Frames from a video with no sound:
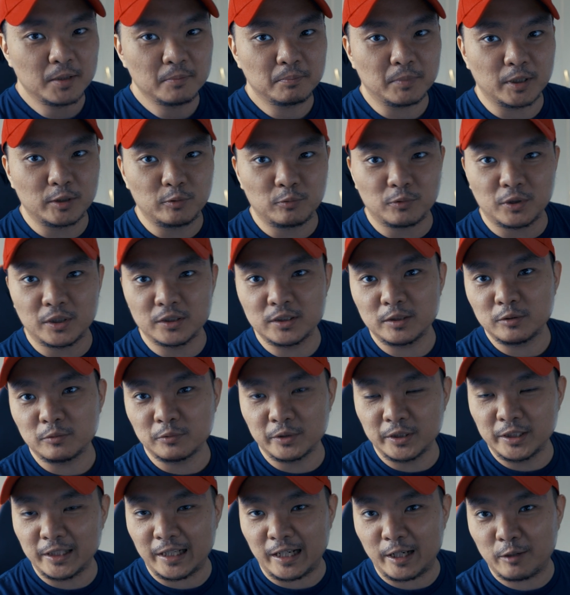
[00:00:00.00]
But
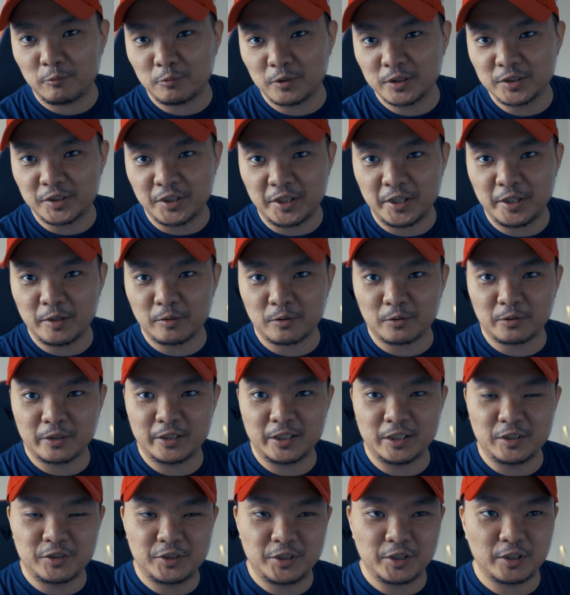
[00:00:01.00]
when I was here
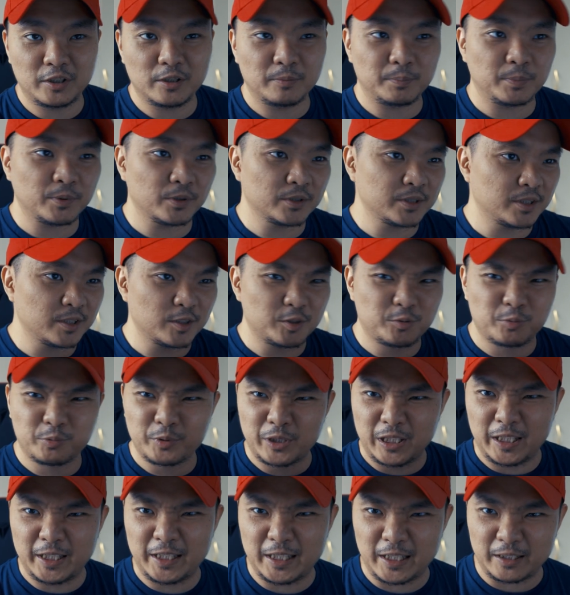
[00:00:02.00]
already in Singapore, there's
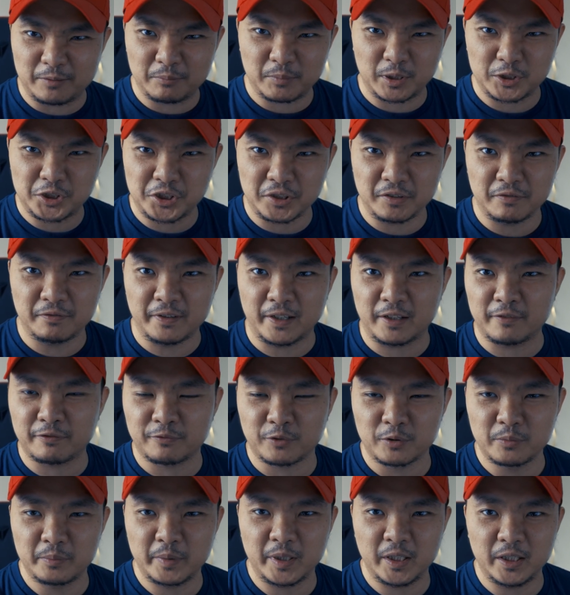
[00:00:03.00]
really not much event
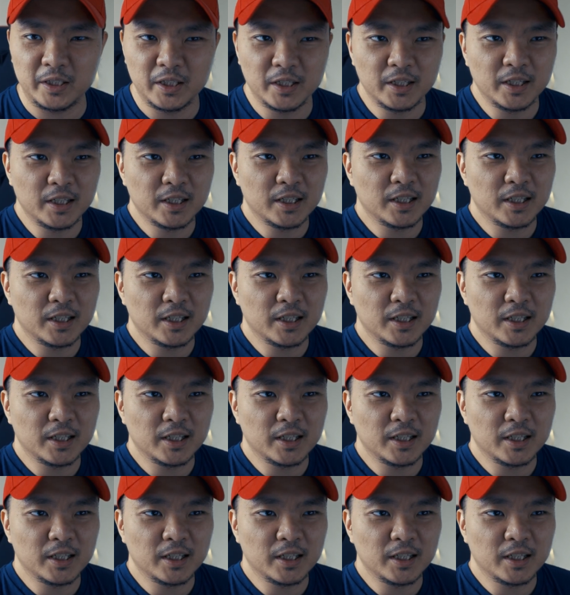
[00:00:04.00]
for me.